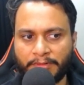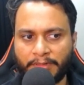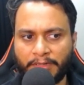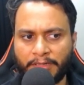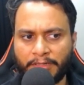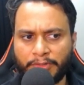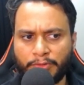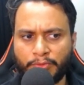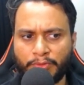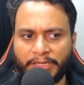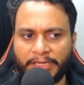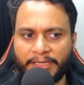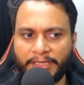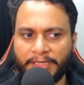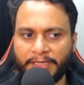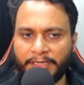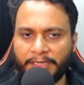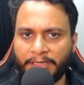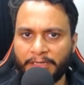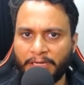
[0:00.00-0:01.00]
Uh, you can
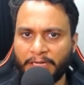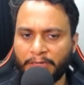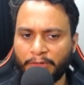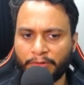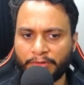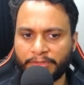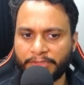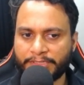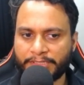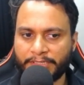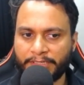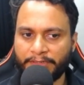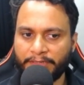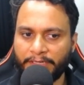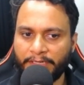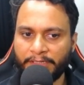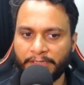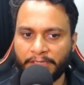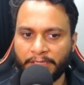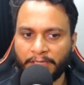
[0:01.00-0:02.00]
take an unordered set,
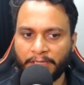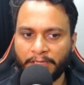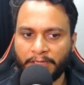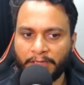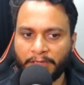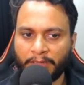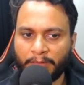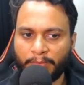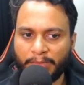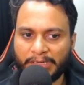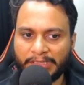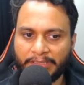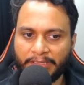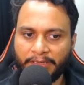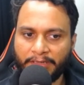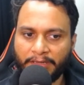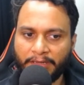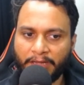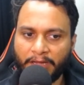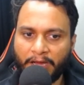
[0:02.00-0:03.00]
right? But
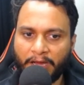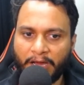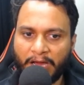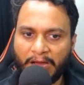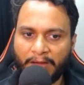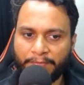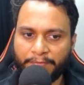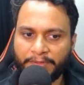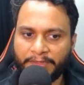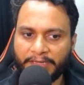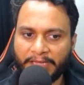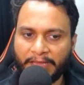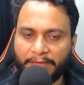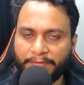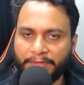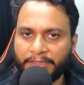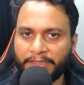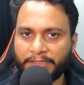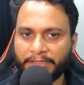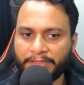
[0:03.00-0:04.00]
then after
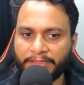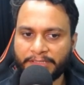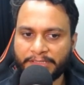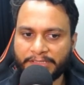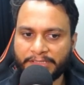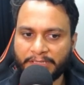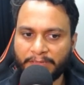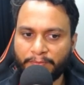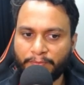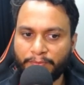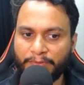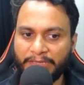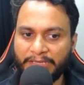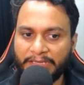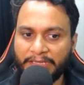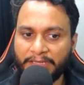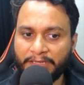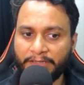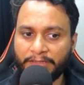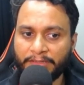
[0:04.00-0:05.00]
having done this step, we
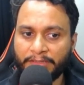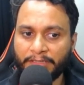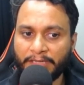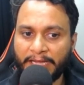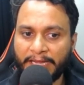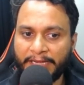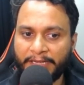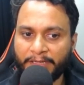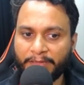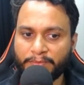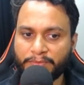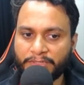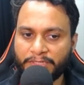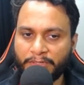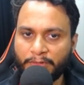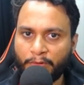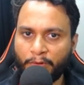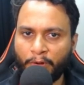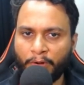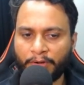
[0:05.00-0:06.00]
need the items
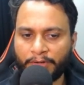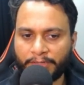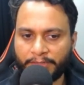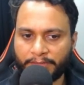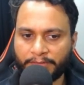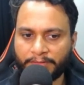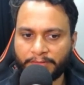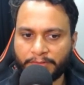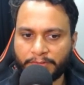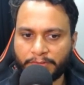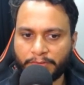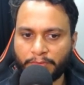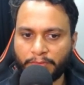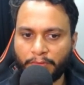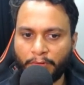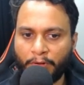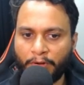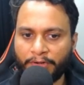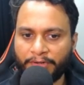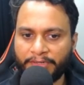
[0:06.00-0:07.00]
in order. So
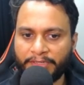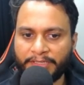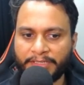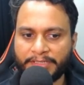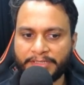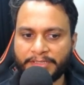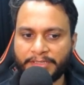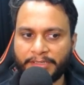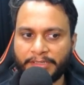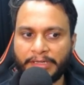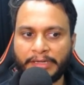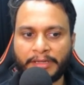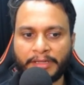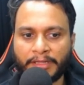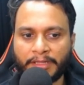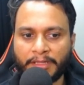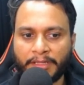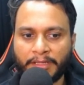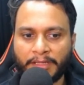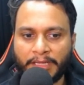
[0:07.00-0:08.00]
ordering is needed
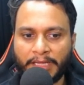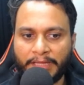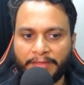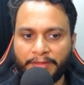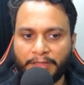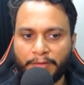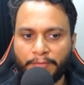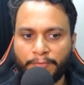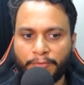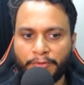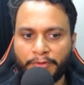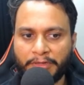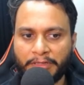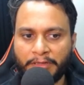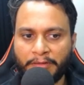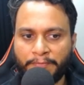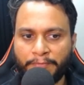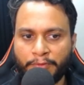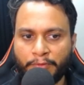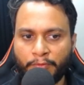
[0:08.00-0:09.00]
and therefore
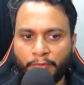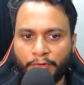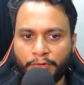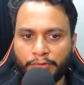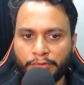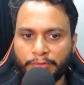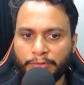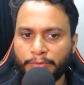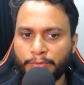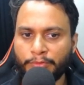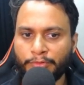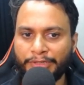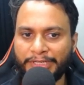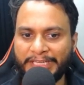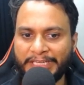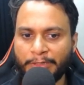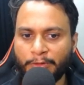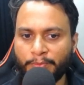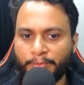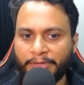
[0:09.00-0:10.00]
if you want to do
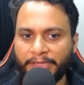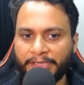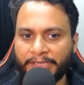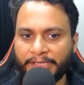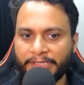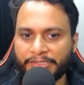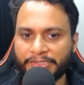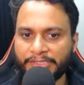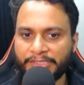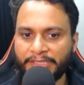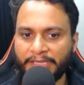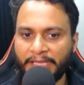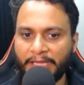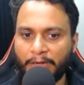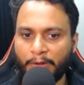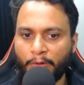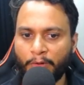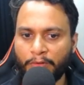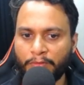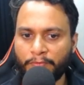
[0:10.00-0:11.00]
deduplication
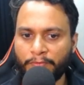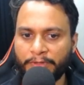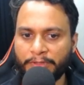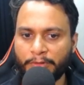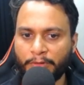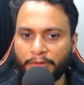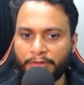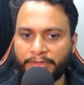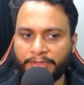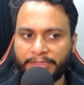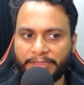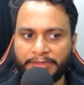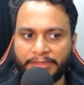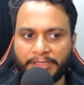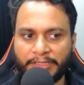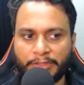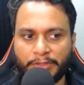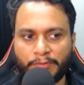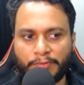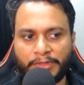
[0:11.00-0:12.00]
along with ordering
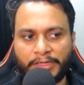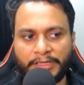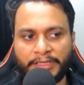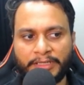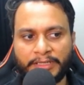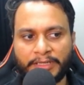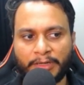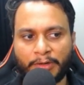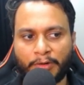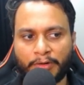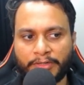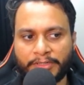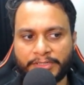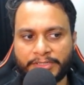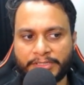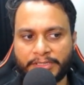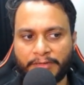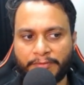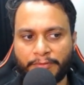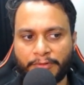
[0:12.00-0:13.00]
then you will need an ordered
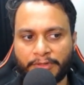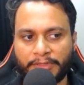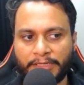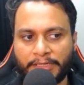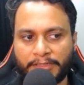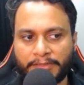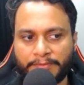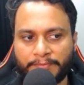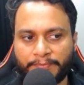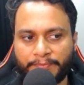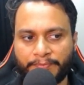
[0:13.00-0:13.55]
set for that